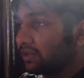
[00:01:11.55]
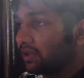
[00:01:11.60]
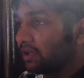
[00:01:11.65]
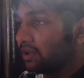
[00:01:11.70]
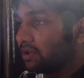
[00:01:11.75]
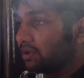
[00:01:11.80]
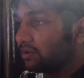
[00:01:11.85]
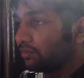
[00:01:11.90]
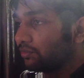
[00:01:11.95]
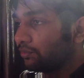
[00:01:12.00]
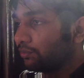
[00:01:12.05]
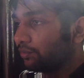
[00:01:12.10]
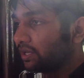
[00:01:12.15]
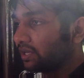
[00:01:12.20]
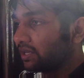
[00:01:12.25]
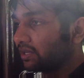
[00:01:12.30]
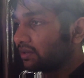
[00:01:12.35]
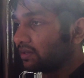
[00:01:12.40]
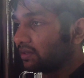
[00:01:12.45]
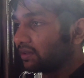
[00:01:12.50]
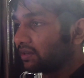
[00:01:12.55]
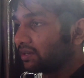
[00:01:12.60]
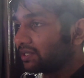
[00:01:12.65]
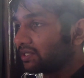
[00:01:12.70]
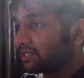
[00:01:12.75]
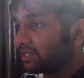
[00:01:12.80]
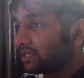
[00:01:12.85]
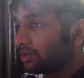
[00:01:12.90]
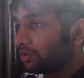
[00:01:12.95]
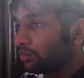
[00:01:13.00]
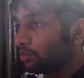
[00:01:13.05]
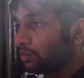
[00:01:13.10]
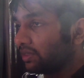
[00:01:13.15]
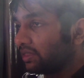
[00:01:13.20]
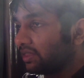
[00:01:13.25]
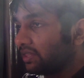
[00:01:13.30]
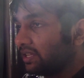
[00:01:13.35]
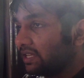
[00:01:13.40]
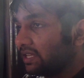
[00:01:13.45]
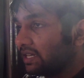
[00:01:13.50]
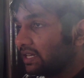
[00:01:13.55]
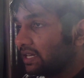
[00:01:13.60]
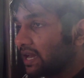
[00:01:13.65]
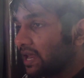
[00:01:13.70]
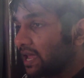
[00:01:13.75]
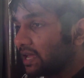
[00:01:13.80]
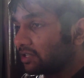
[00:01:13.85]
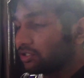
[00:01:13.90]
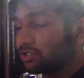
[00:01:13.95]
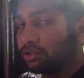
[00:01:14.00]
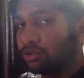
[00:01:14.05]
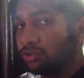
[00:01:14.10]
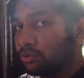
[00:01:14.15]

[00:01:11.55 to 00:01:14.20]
and we can clearly tell what the next